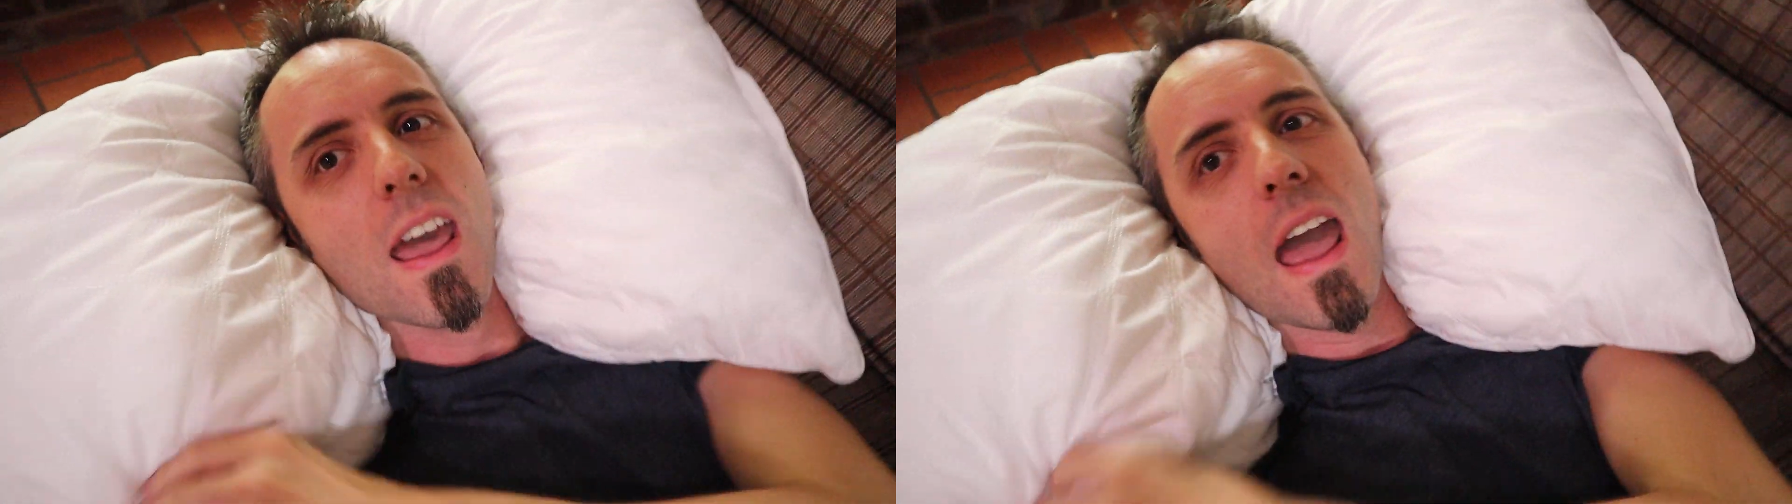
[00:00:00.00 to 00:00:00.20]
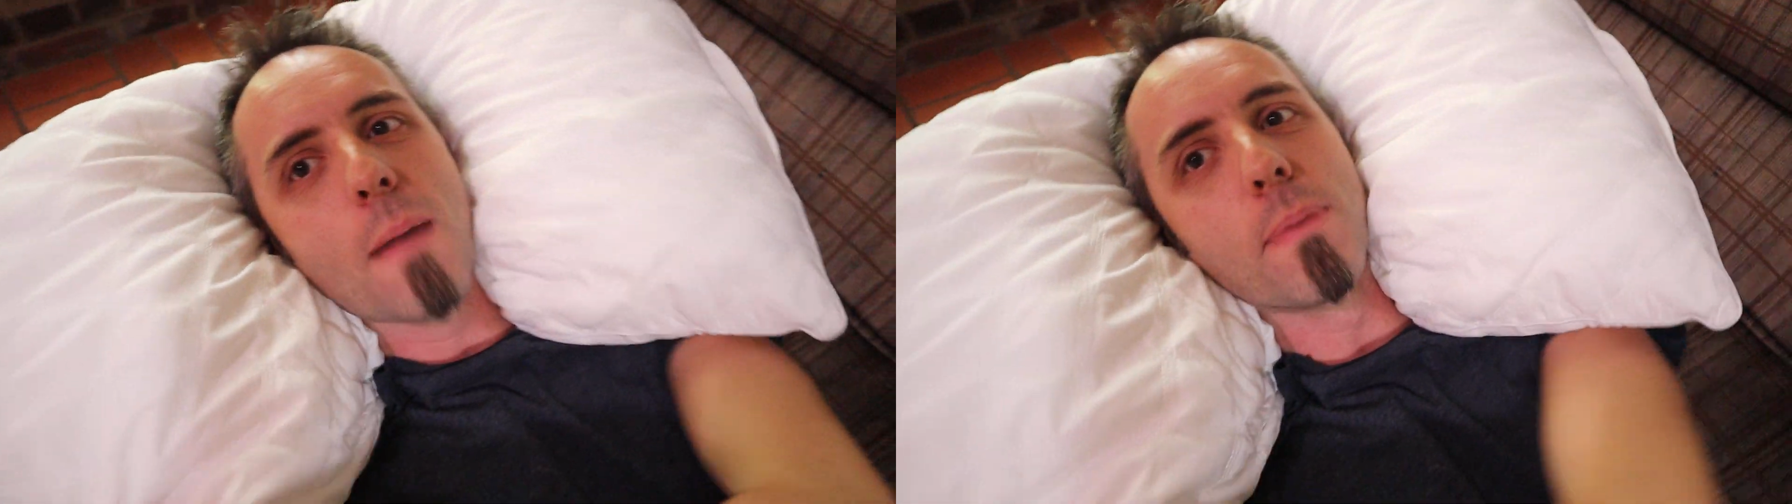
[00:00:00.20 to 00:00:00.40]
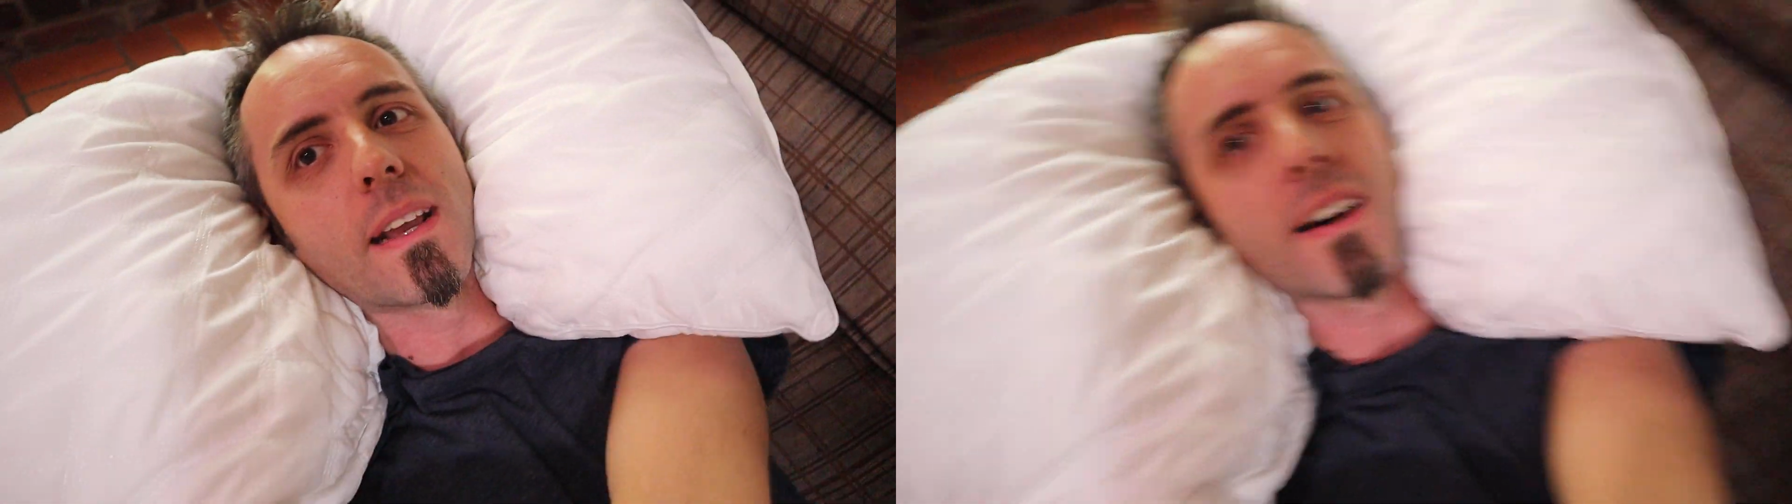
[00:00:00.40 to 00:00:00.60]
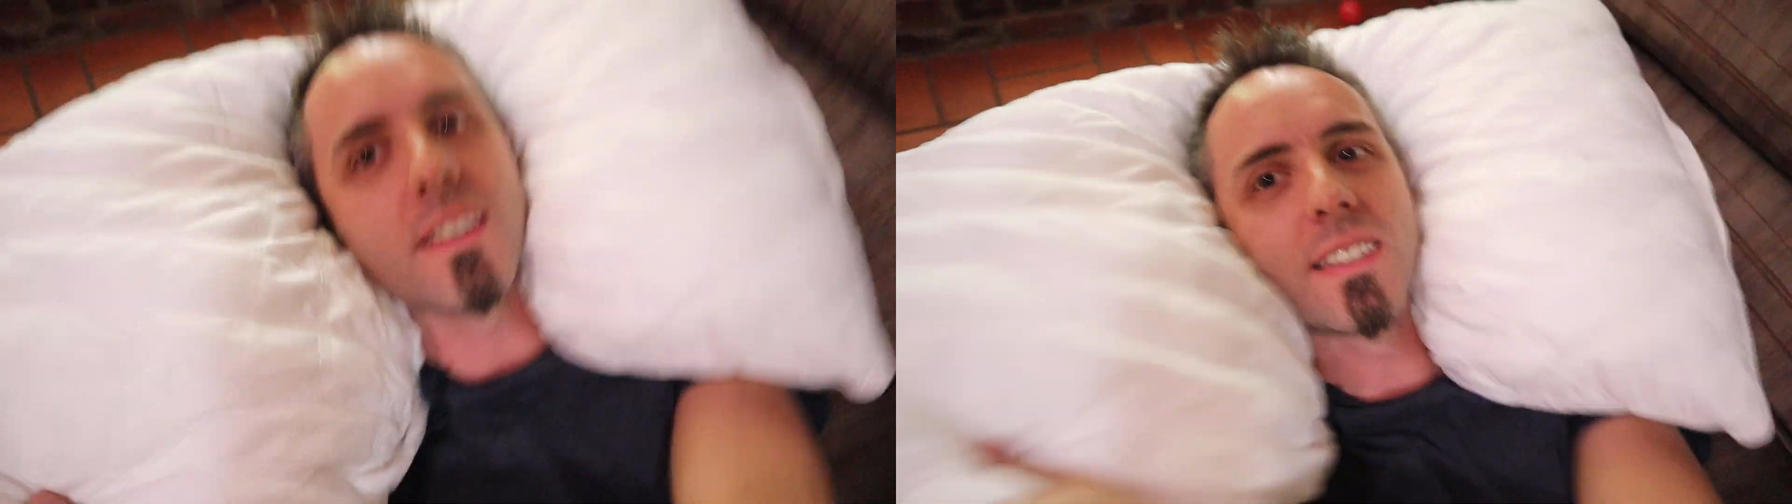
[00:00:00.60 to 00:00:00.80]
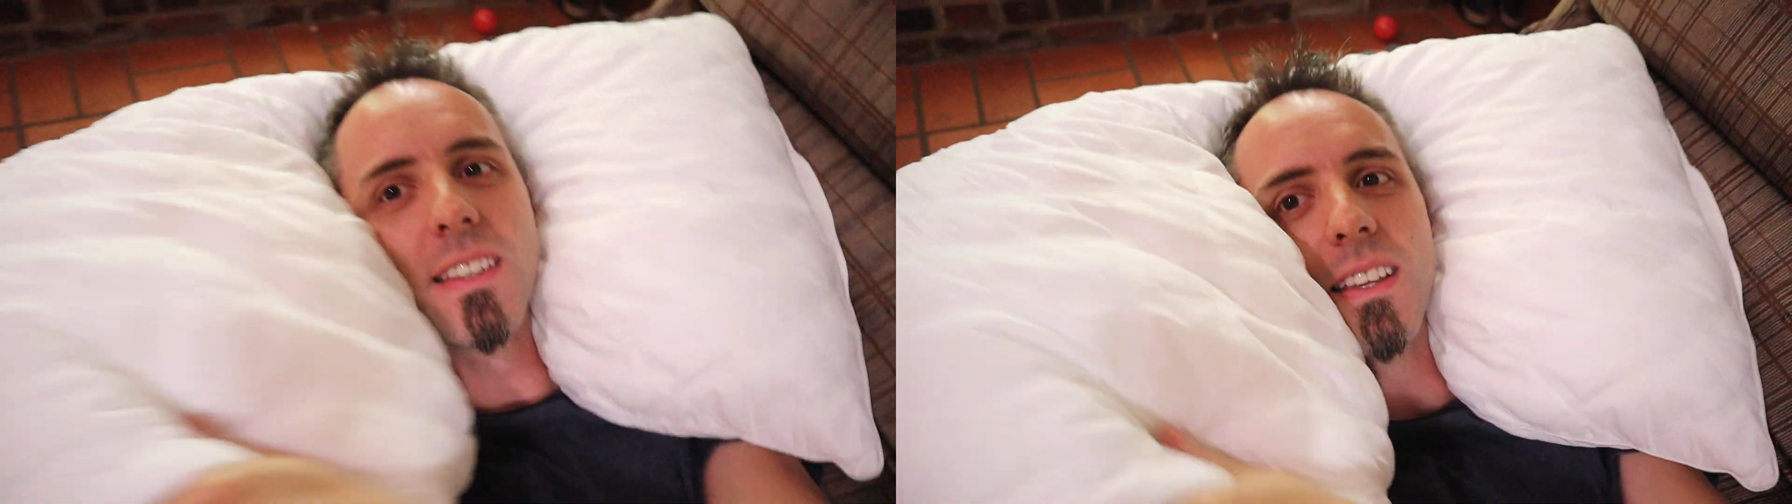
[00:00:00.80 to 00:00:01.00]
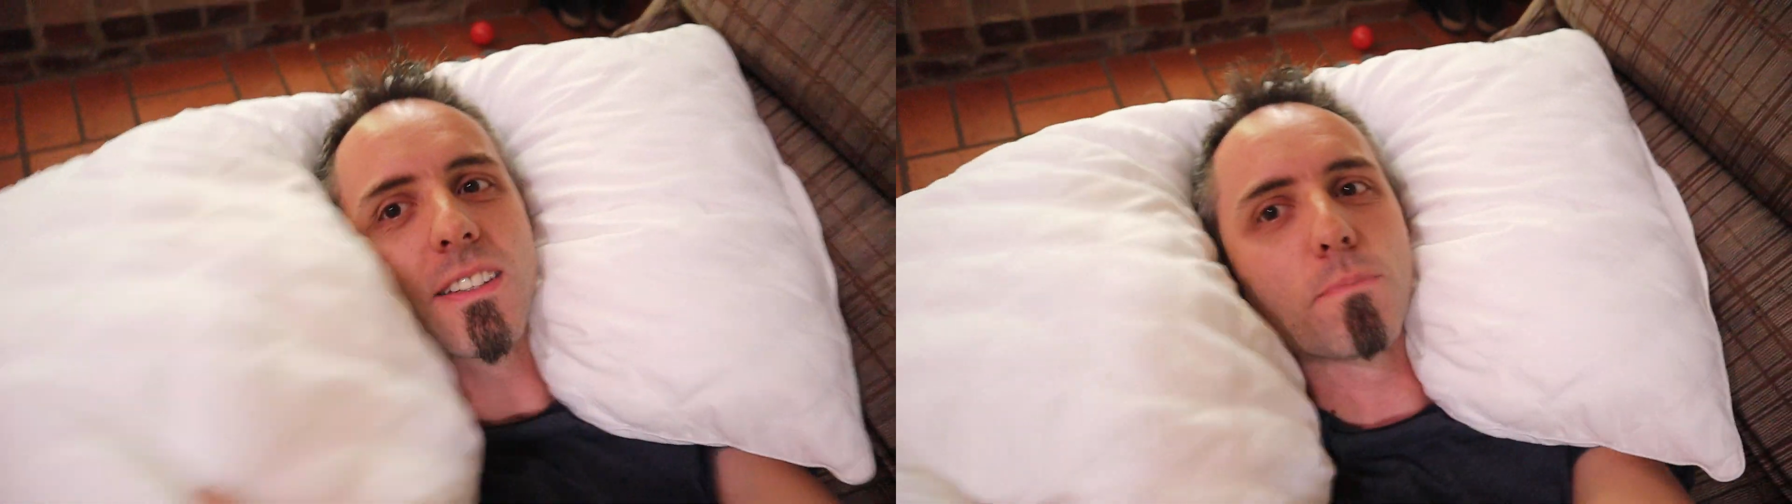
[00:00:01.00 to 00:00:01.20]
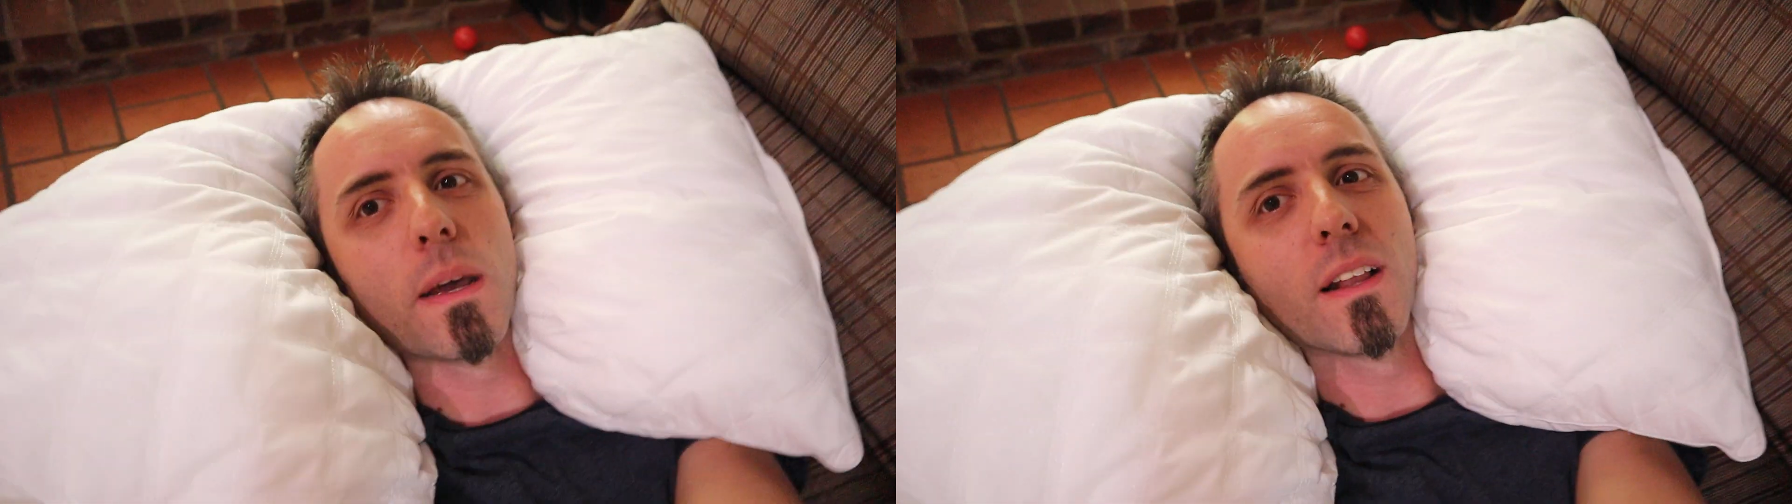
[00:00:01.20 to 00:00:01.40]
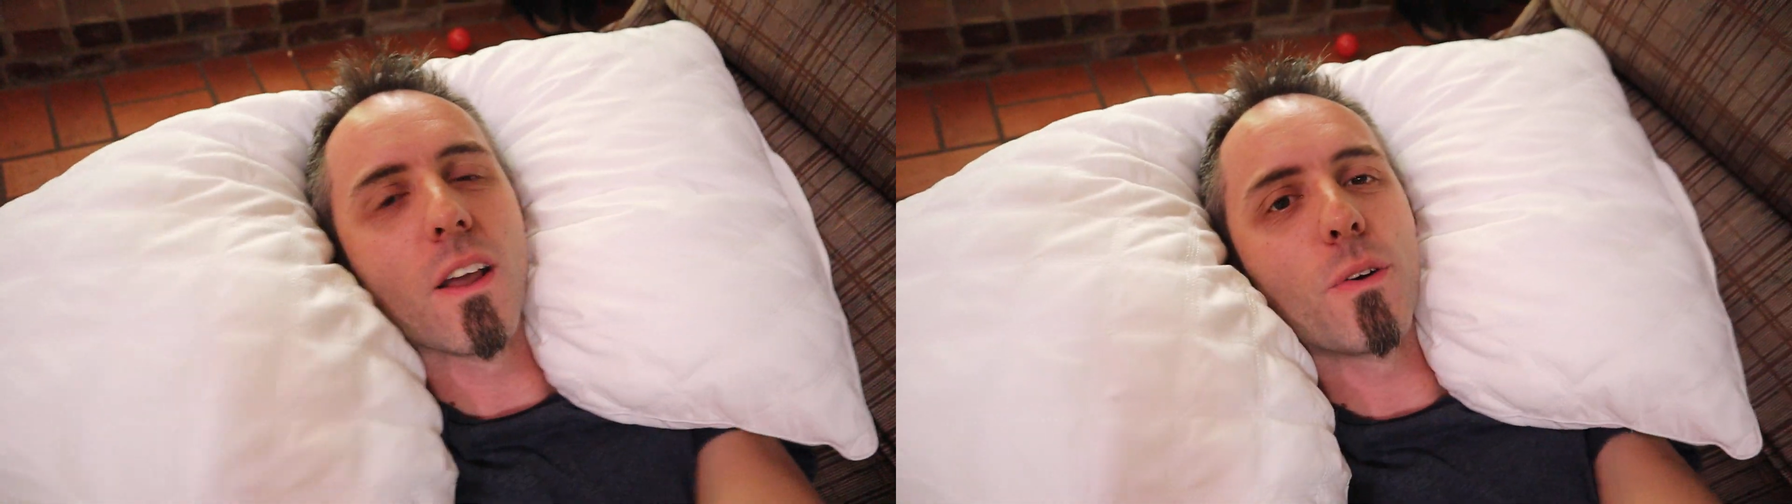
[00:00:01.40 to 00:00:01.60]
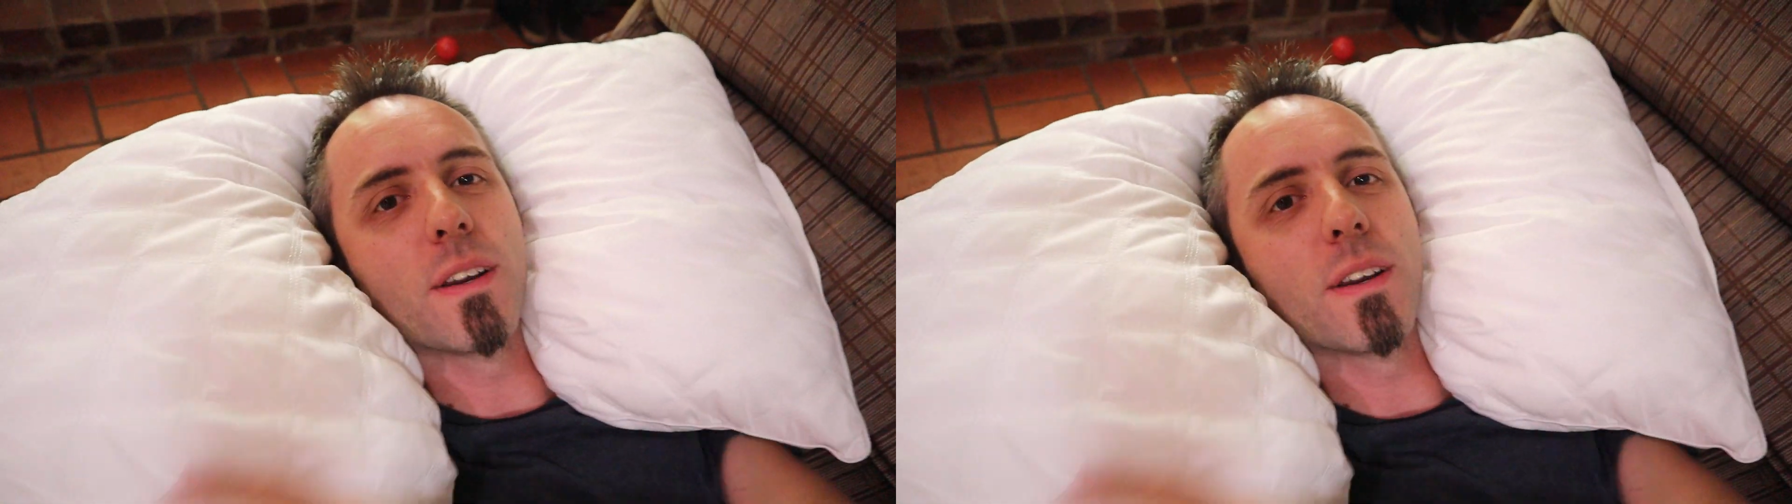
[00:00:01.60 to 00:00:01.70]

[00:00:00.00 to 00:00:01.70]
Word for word: And because this pillow